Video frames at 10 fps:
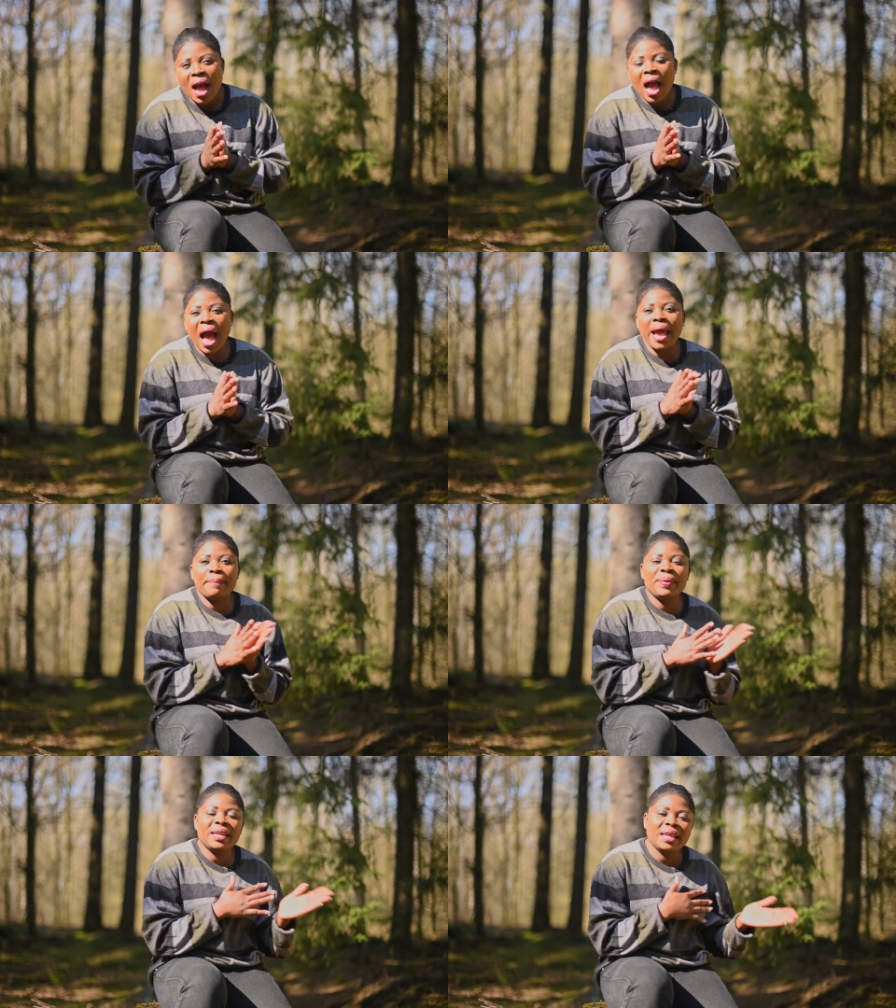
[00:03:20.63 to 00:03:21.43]
I
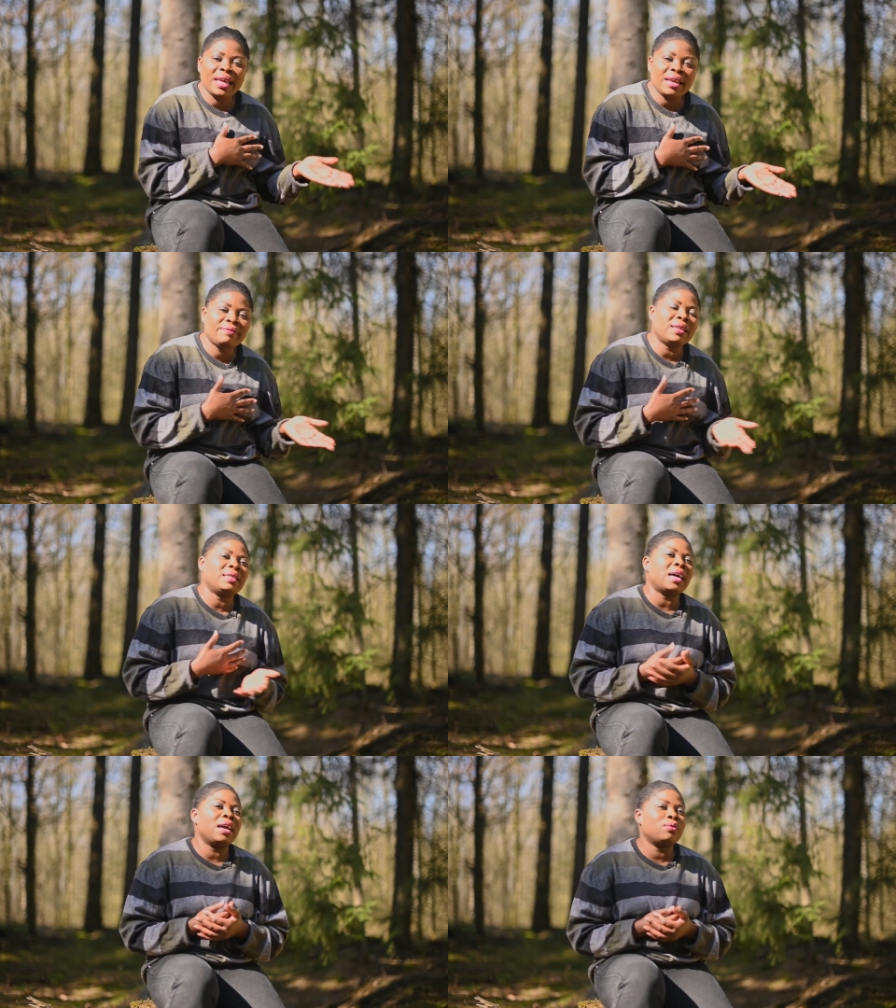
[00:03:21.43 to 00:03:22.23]
believe that
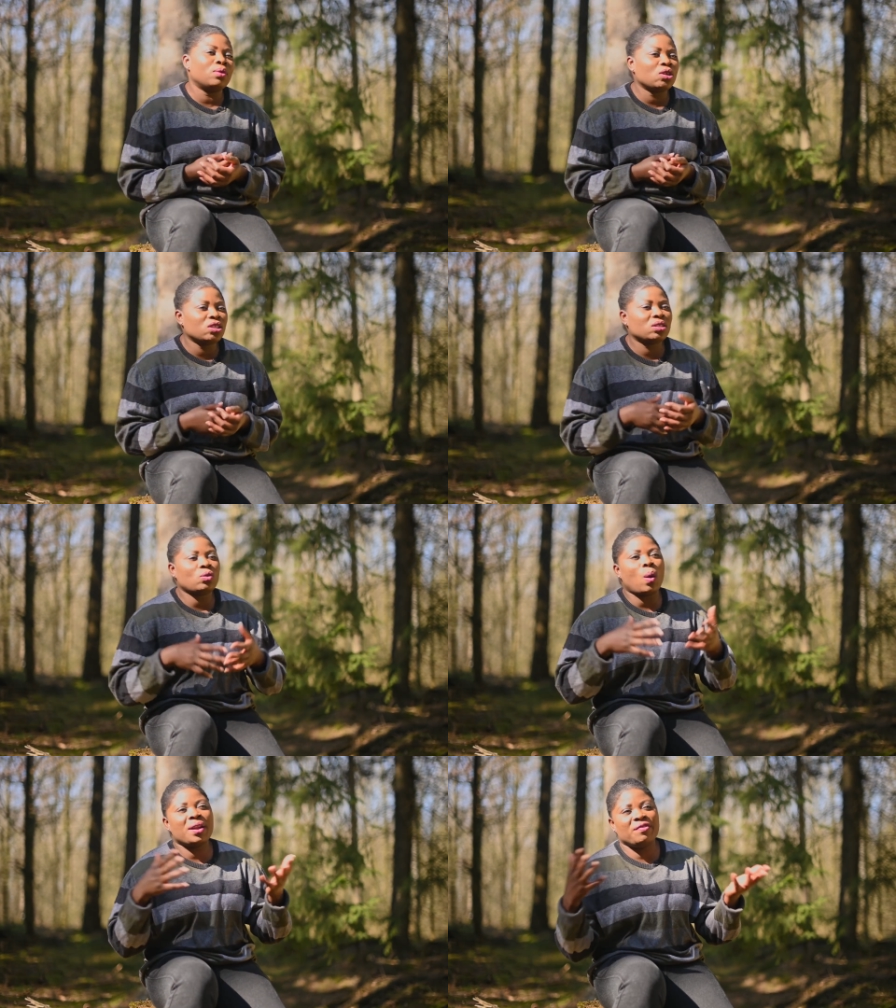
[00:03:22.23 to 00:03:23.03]
I was
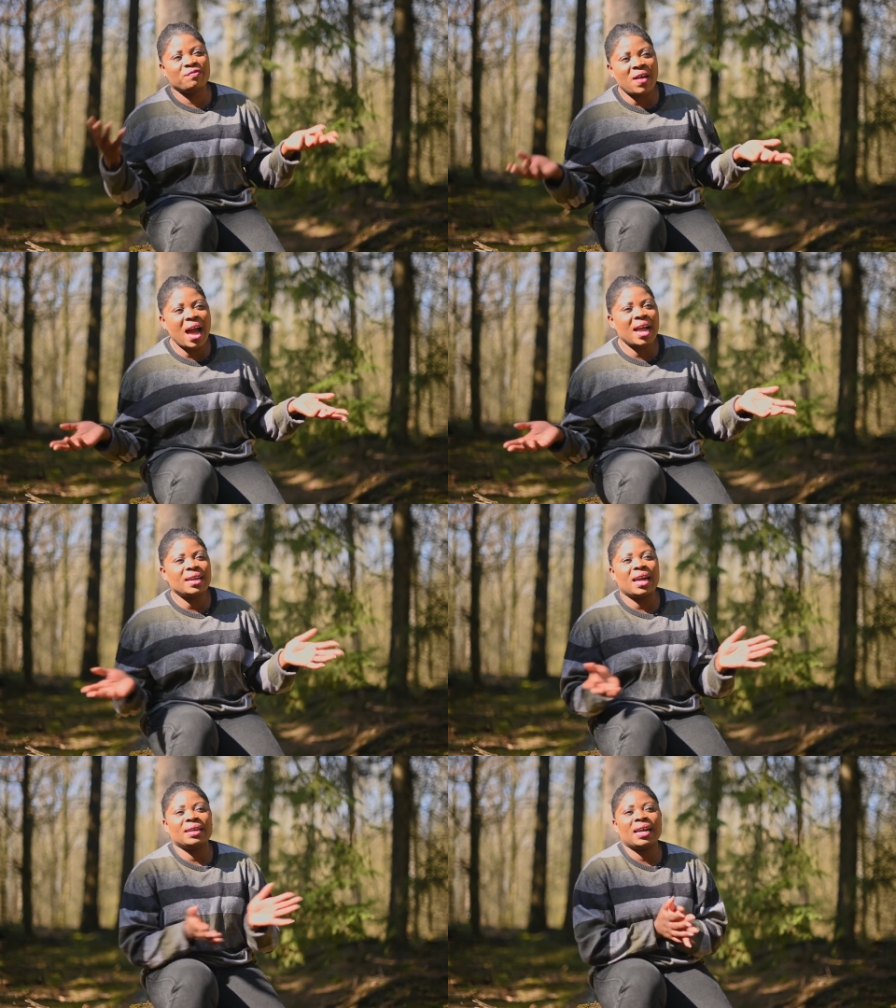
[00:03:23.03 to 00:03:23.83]
qualified
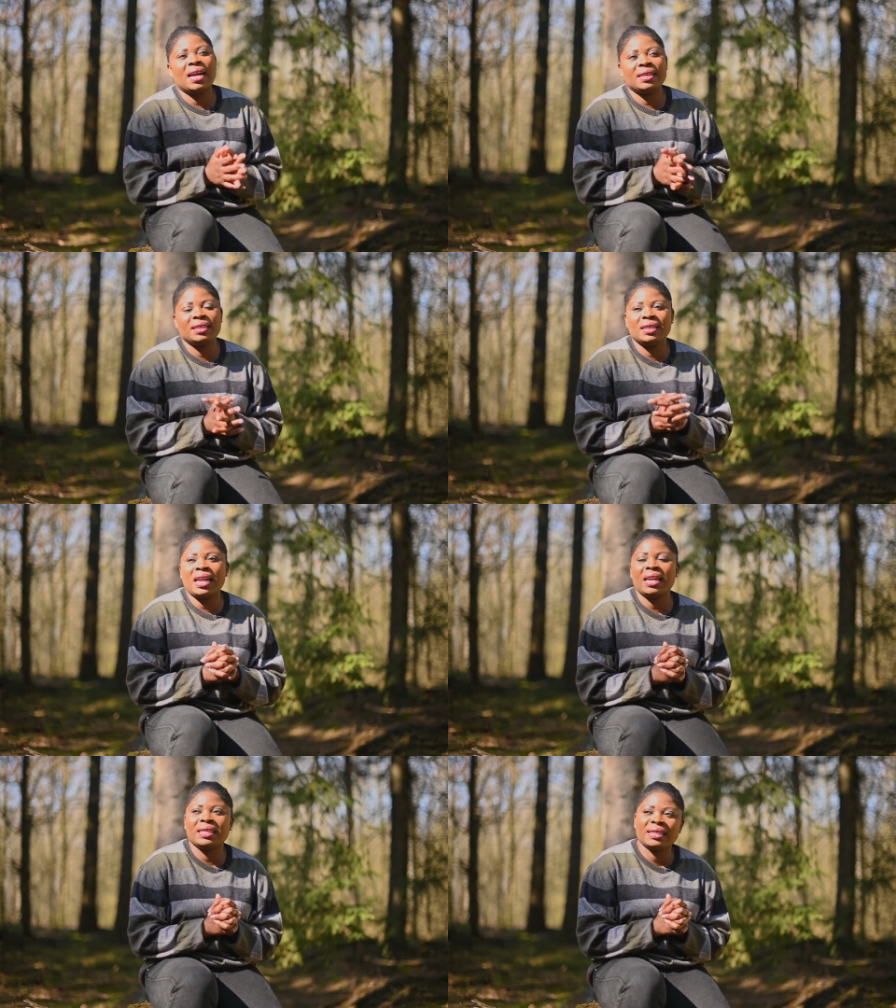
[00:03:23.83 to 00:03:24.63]
and I didn't
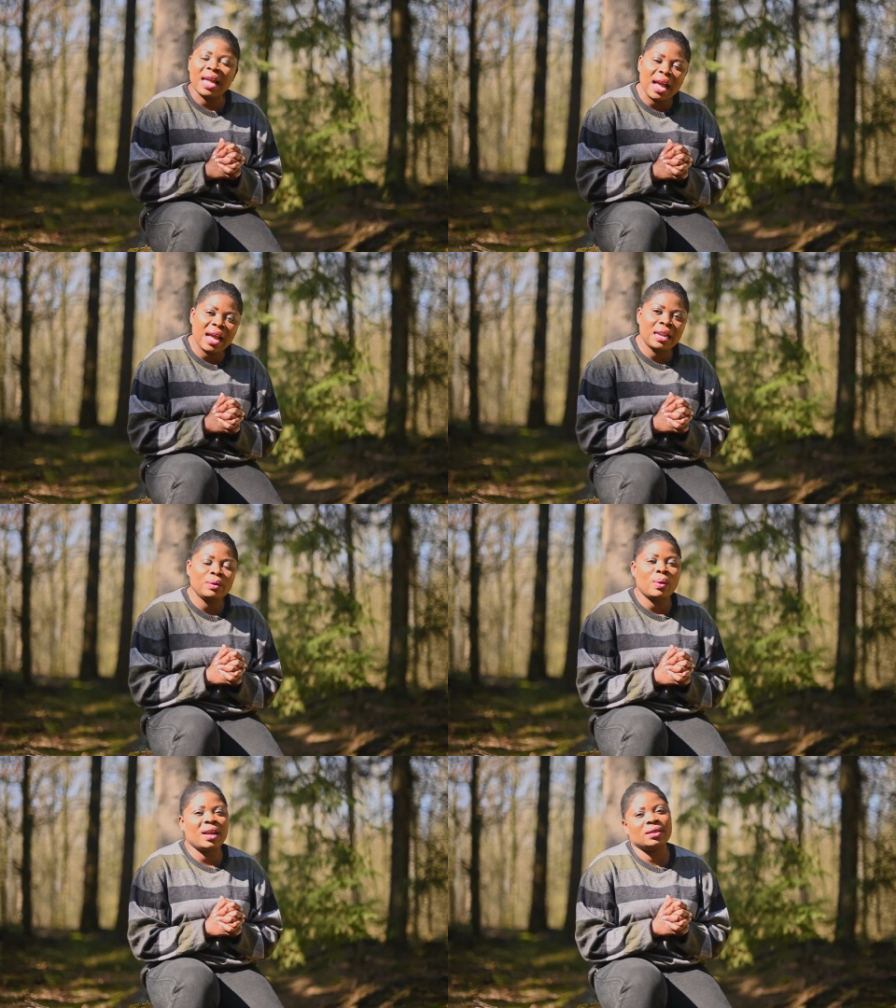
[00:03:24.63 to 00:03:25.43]
understand
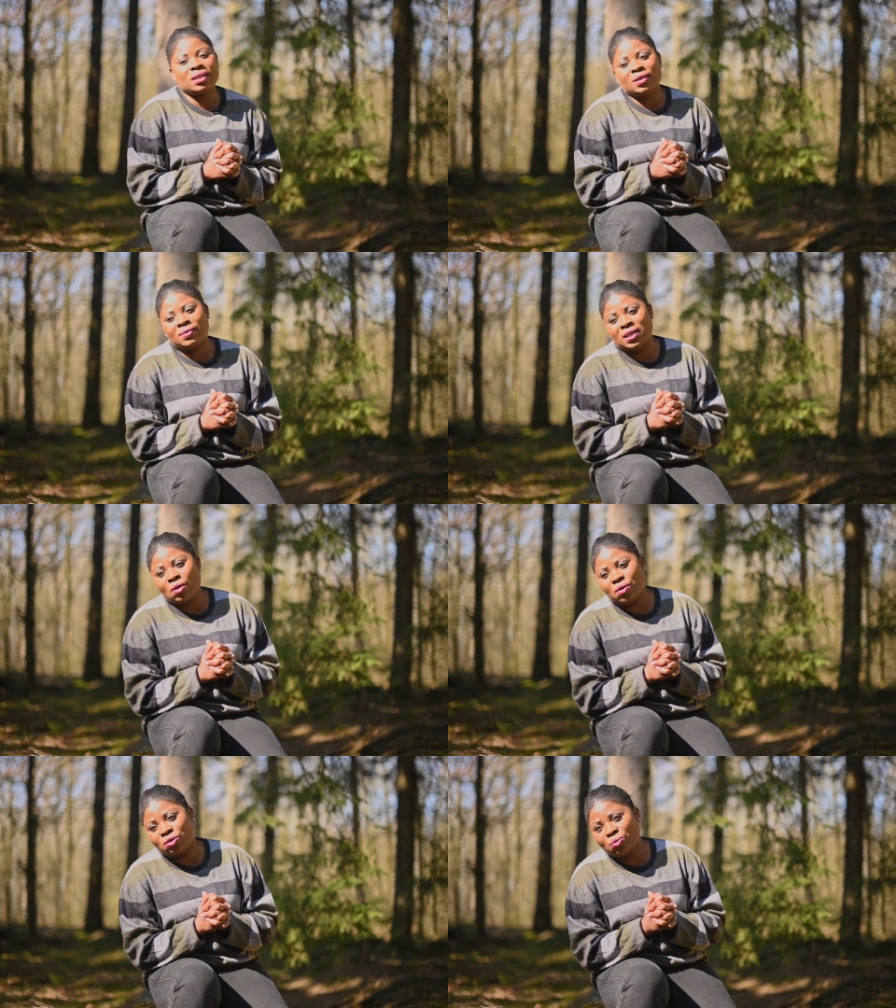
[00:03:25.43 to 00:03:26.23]
why this visa
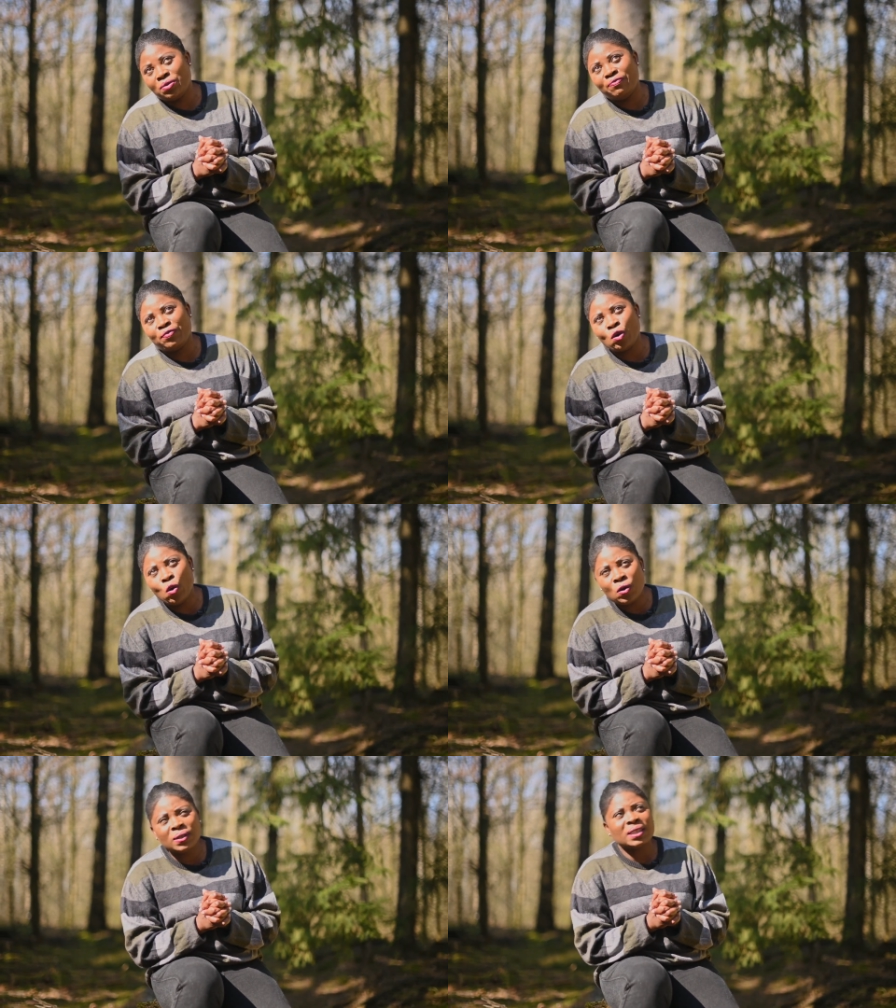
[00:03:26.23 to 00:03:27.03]
was
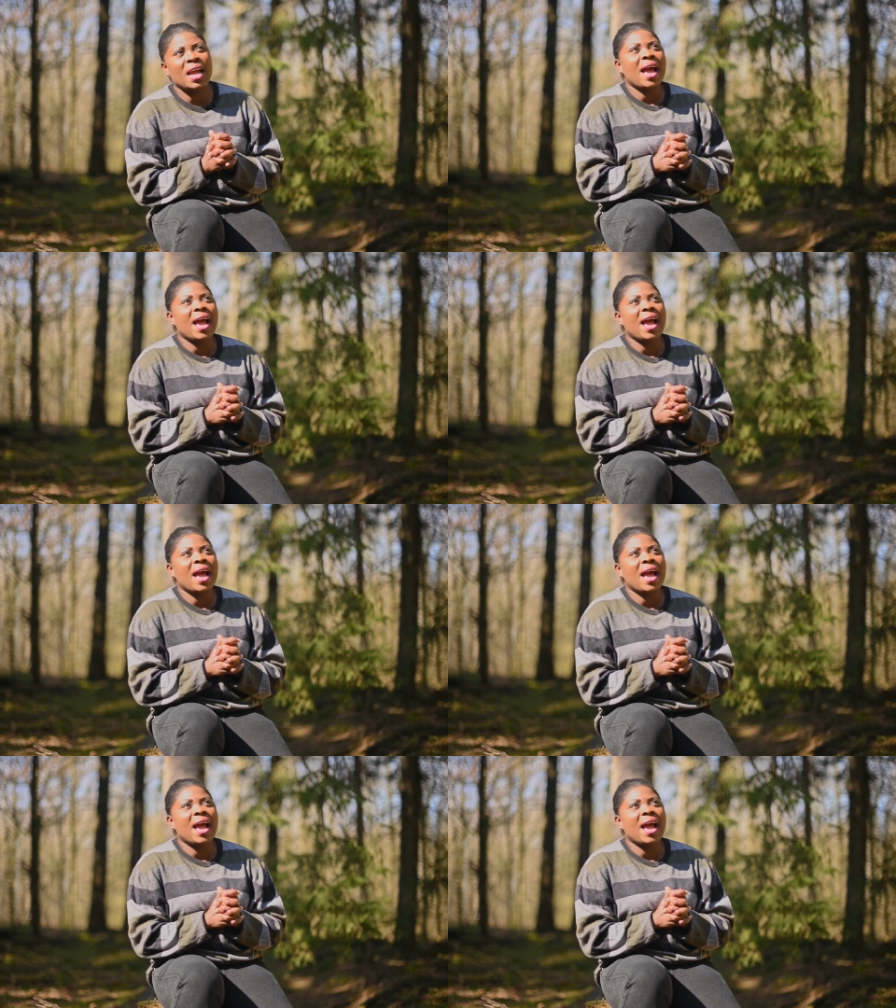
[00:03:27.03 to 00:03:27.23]
refused.